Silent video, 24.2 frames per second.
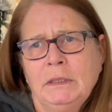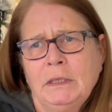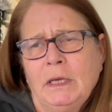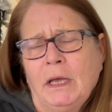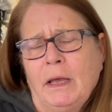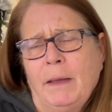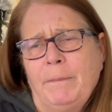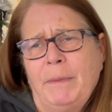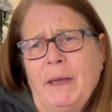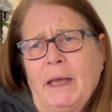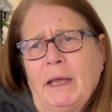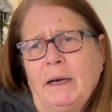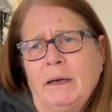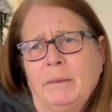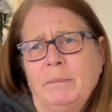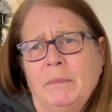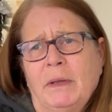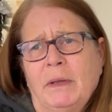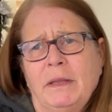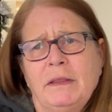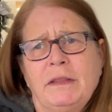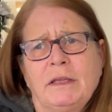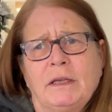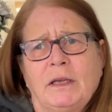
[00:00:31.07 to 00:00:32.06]
About a
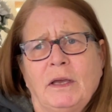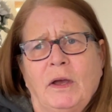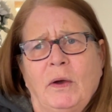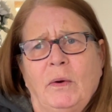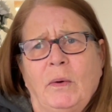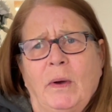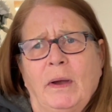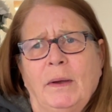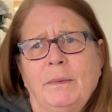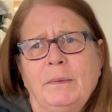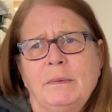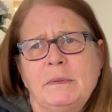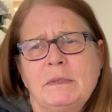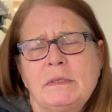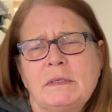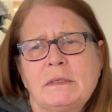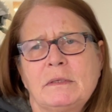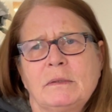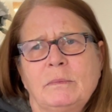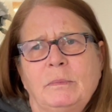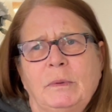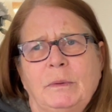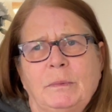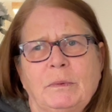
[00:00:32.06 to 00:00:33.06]
month ago, I
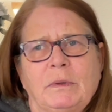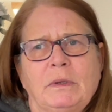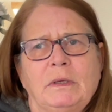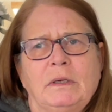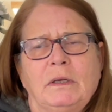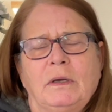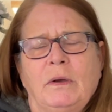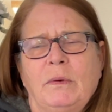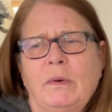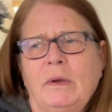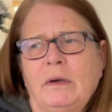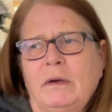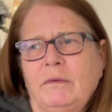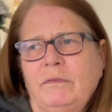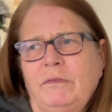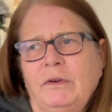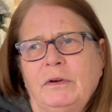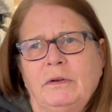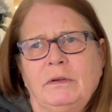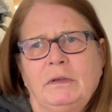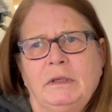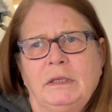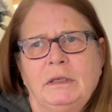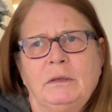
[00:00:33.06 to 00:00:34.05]
was we were going to go on a
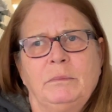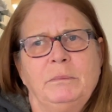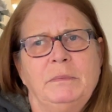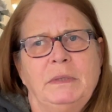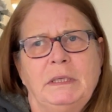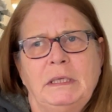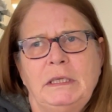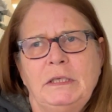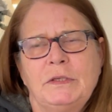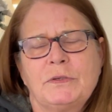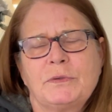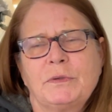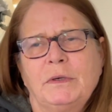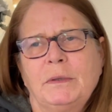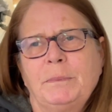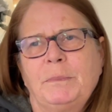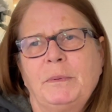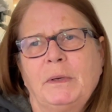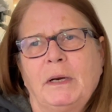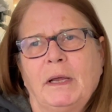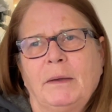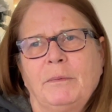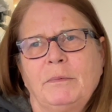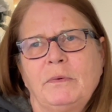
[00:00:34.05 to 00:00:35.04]
very little mini
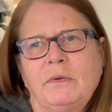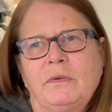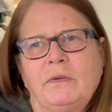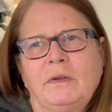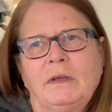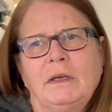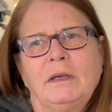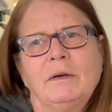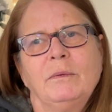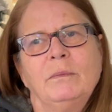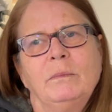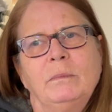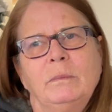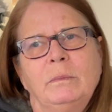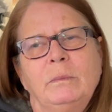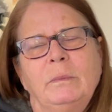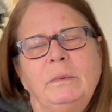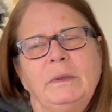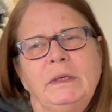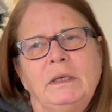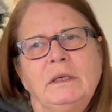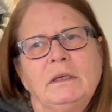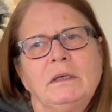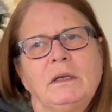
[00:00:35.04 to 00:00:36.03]
trip, and I was thinking
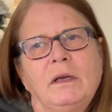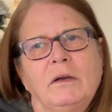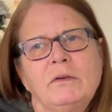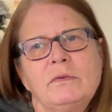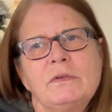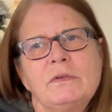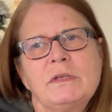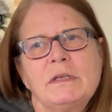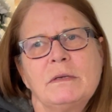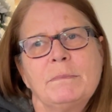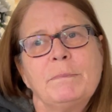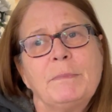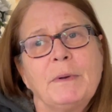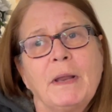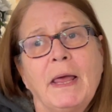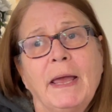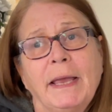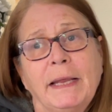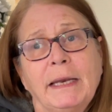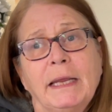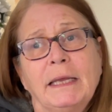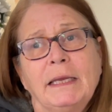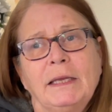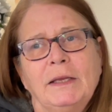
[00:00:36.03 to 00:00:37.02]
we could go
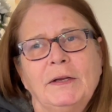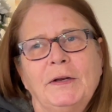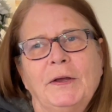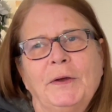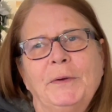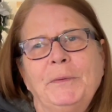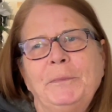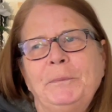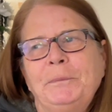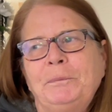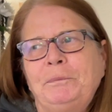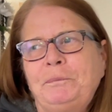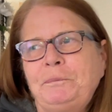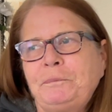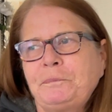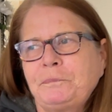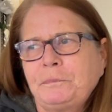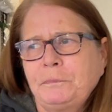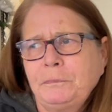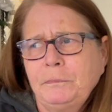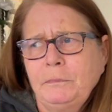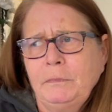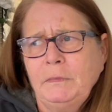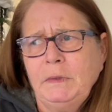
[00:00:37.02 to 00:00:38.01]
ziplining, you know?
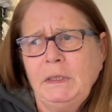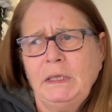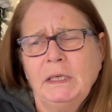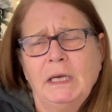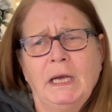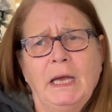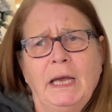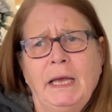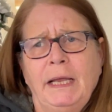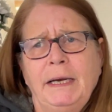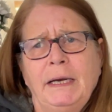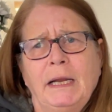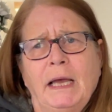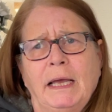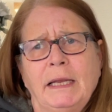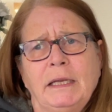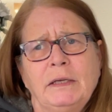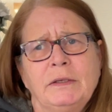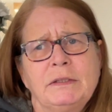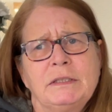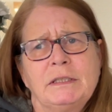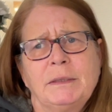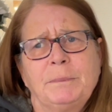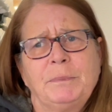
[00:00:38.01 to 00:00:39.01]
And I
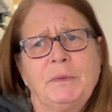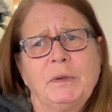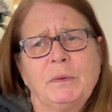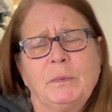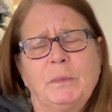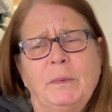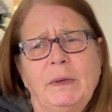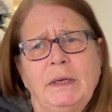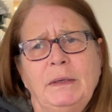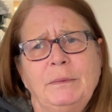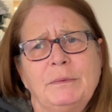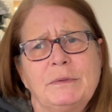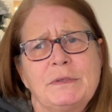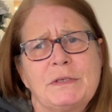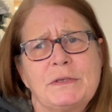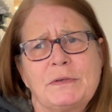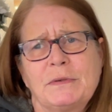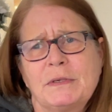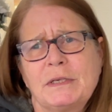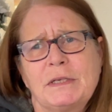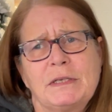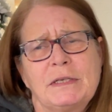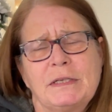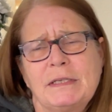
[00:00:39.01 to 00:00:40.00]
looked up their weight
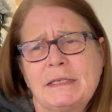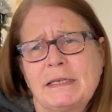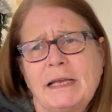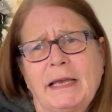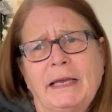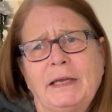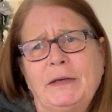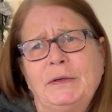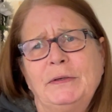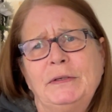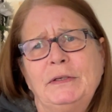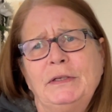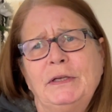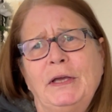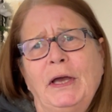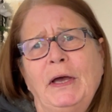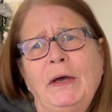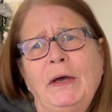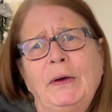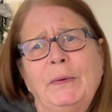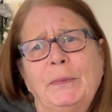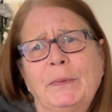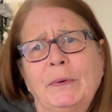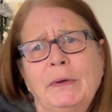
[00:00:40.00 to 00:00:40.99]
restrictions. I couldn't
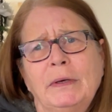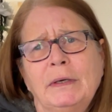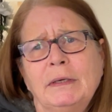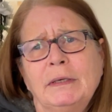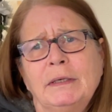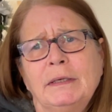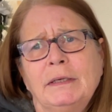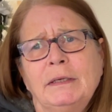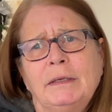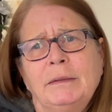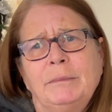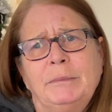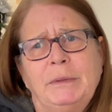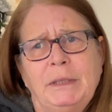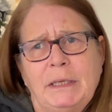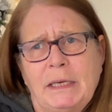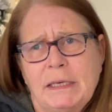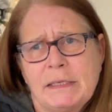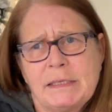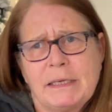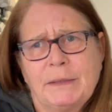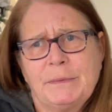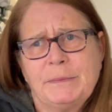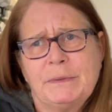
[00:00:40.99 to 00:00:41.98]
go
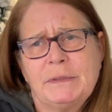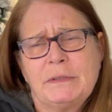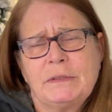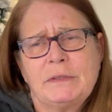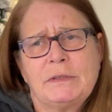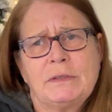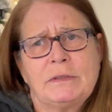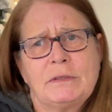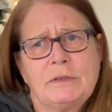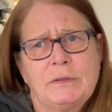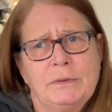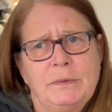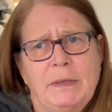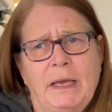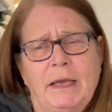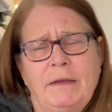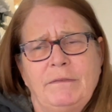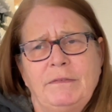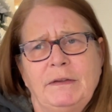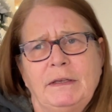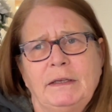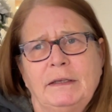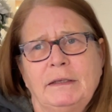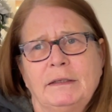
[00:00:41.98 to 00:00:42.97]
because I was too
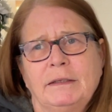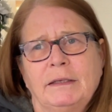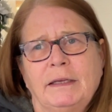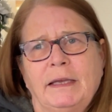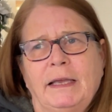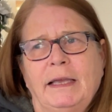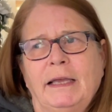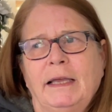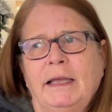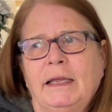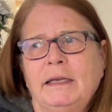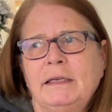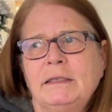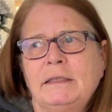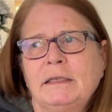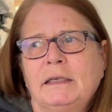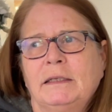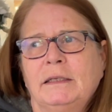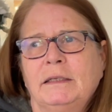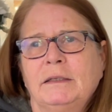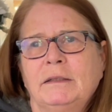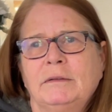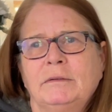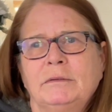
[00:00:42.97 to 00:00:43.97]
heavy. And
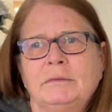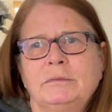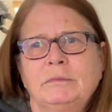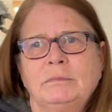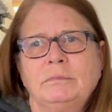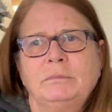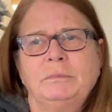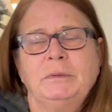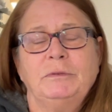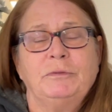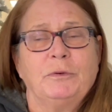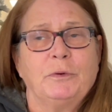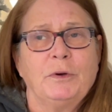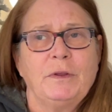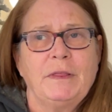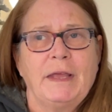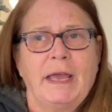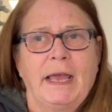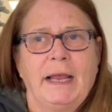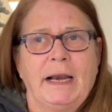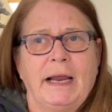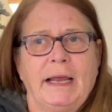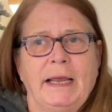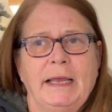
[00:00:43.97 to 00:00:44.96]
uh, before
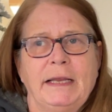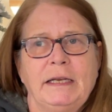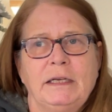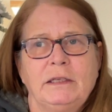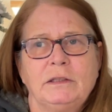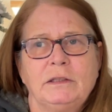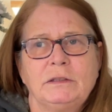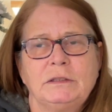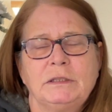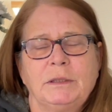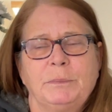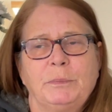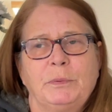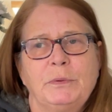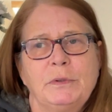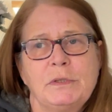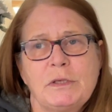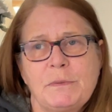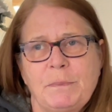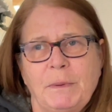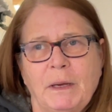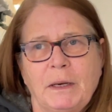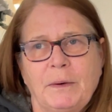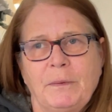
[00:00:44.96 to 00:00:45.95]
that, I had looked up
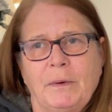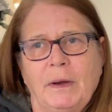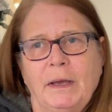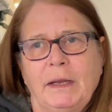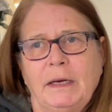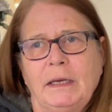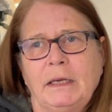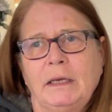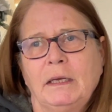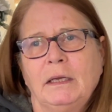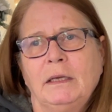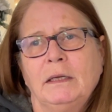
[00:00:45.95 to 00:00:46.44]
horseback riding